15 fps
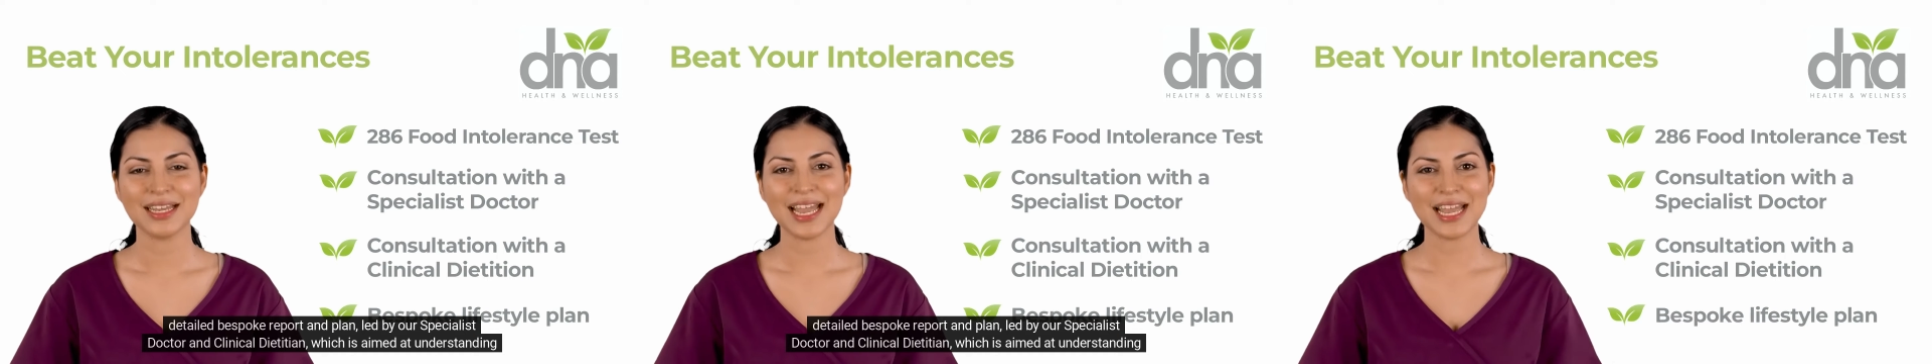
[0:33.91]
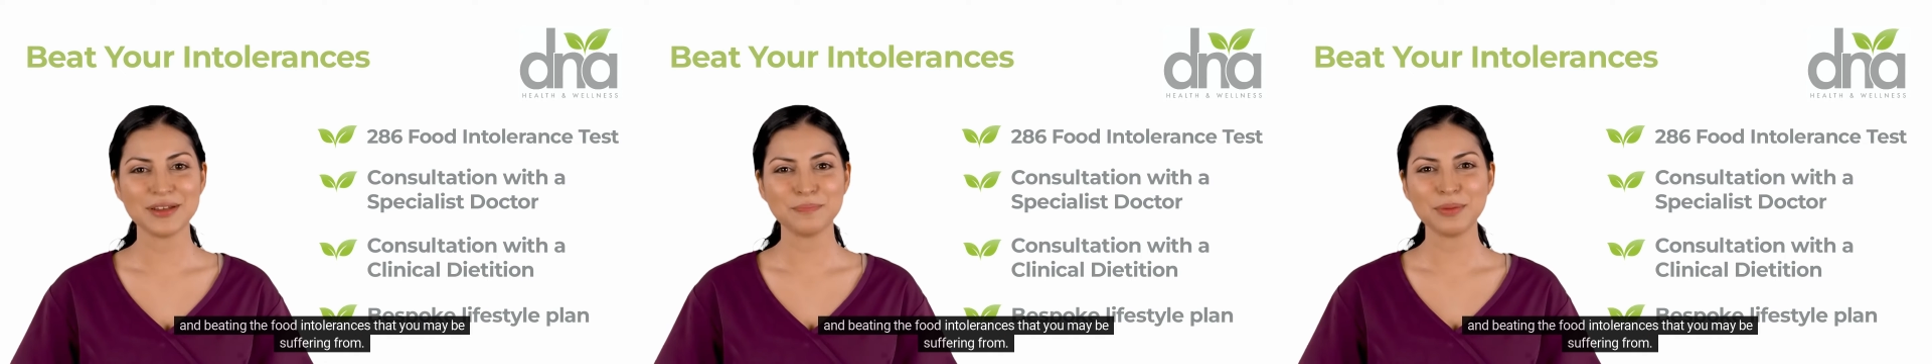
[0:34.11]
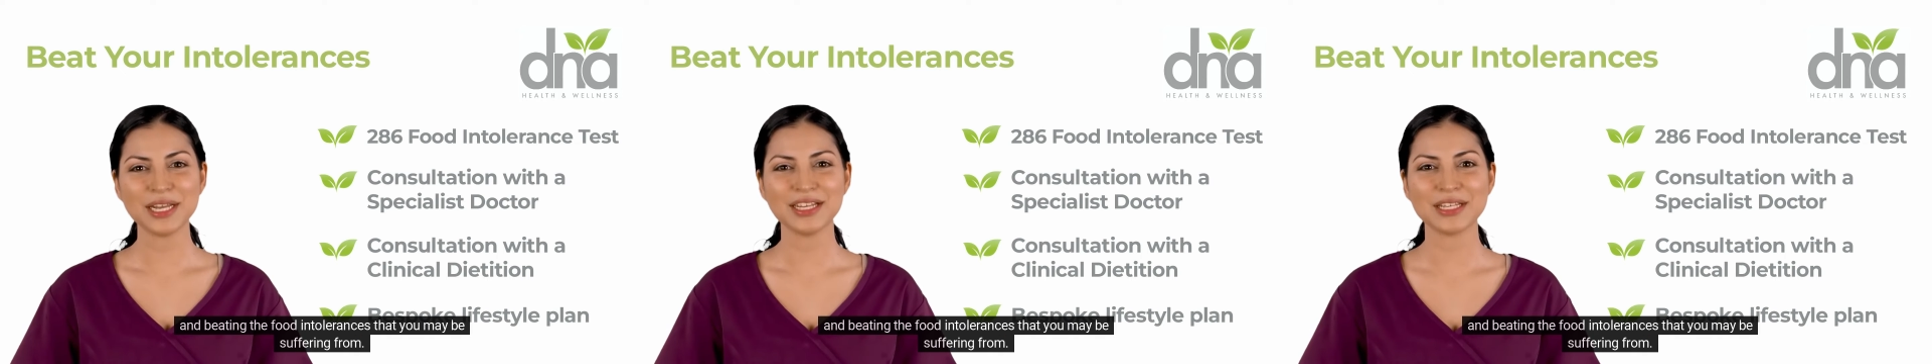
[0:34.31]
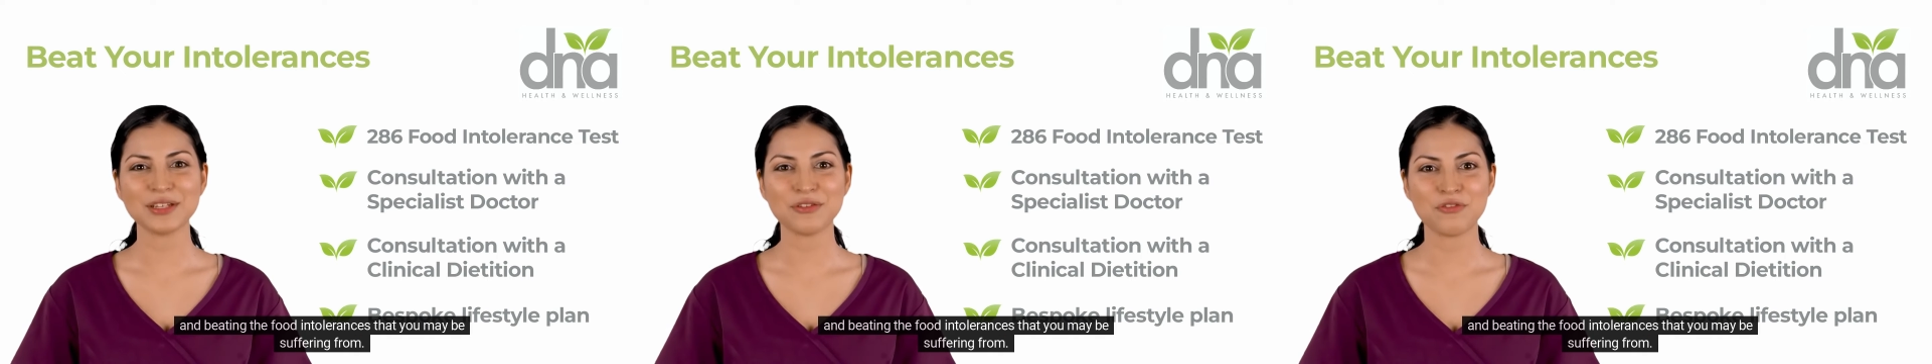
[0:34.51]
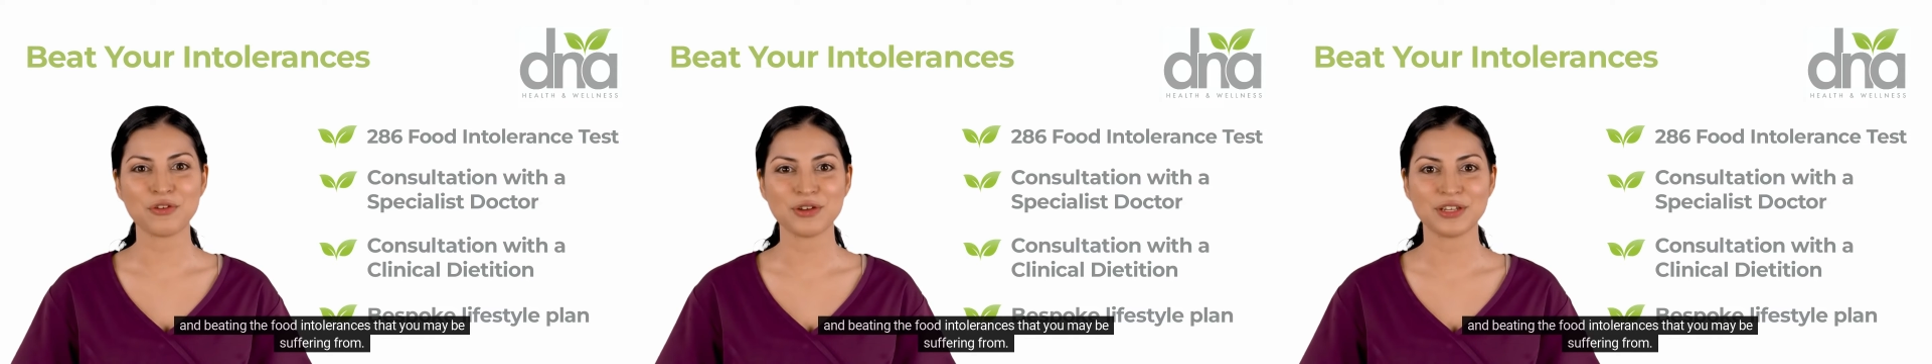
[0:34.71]
and beating
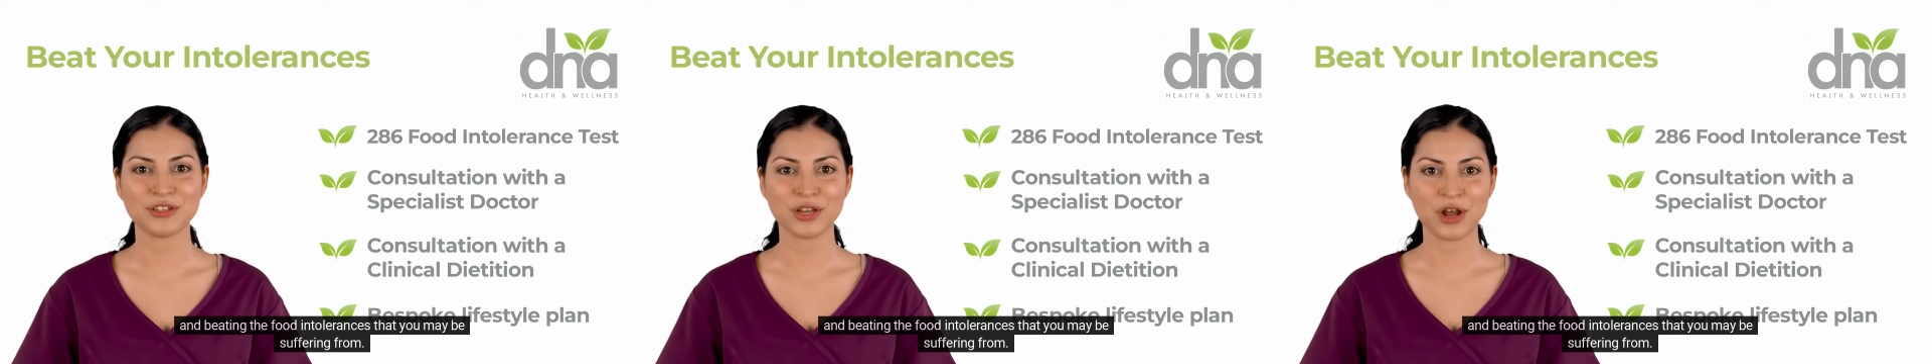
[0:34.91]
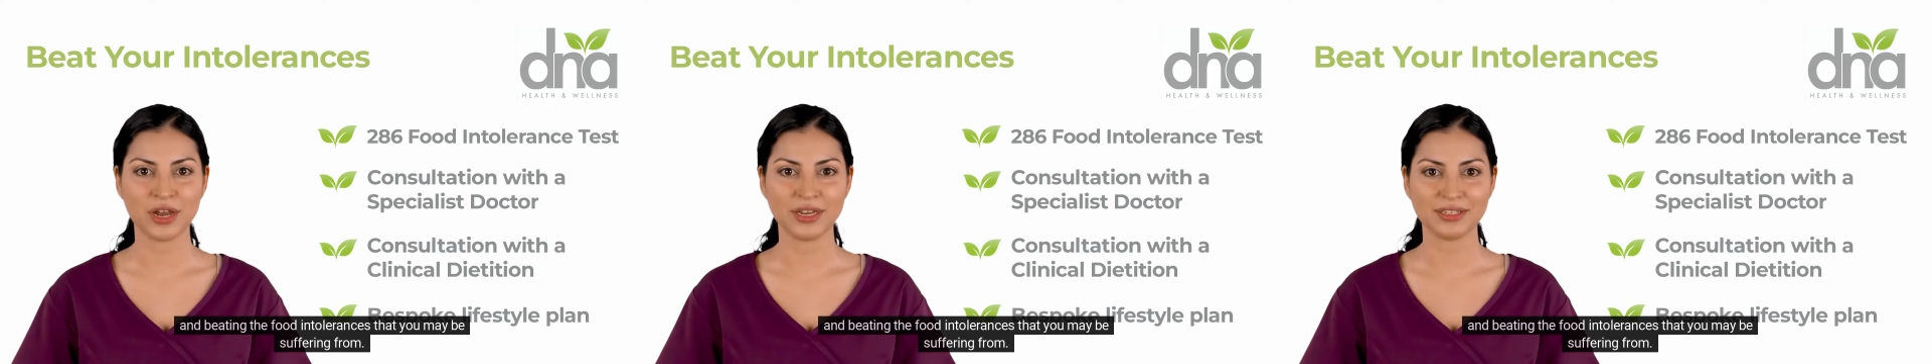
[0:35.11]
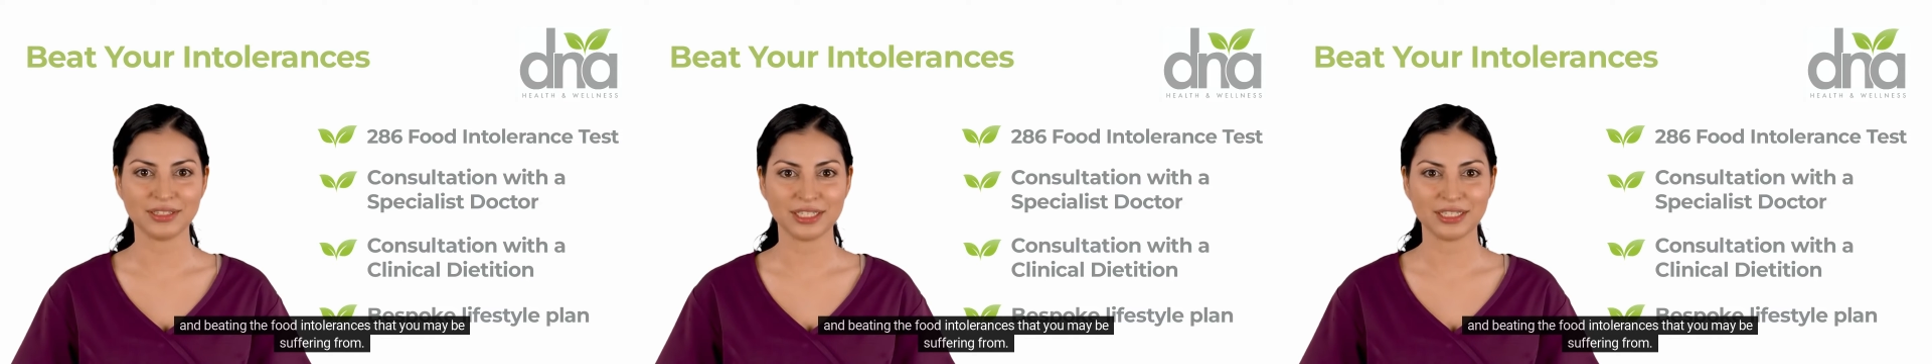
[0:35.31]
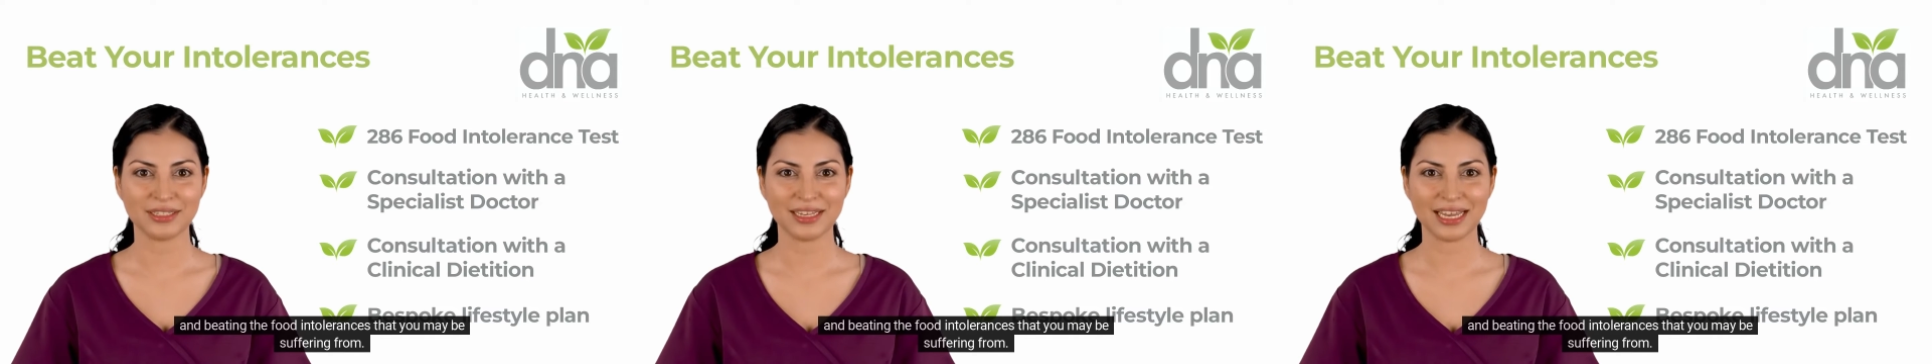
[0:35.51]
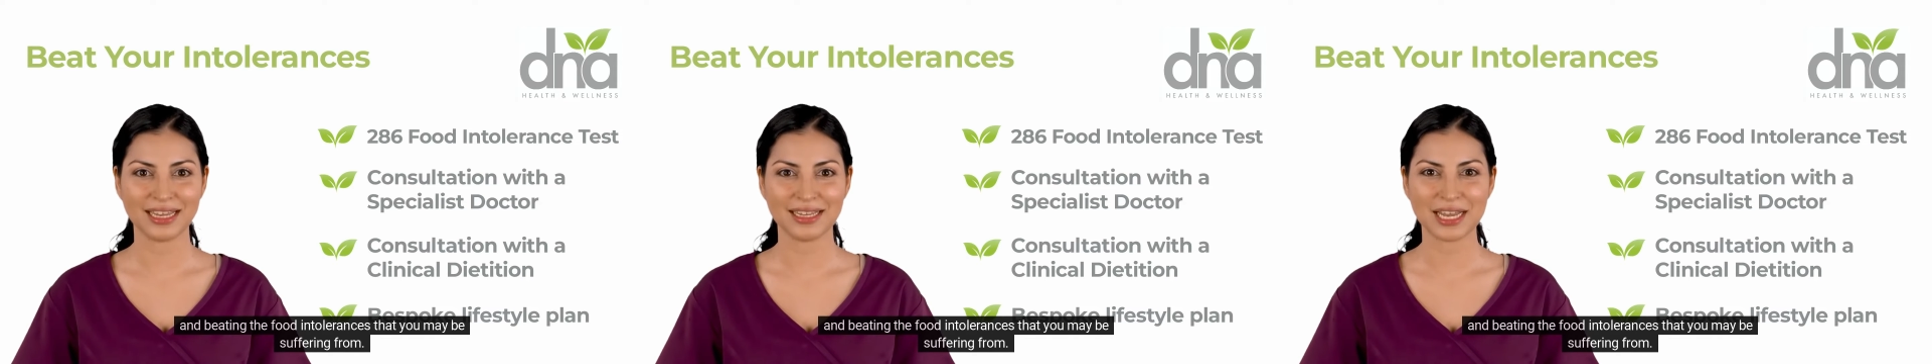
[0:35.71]
the food intolerances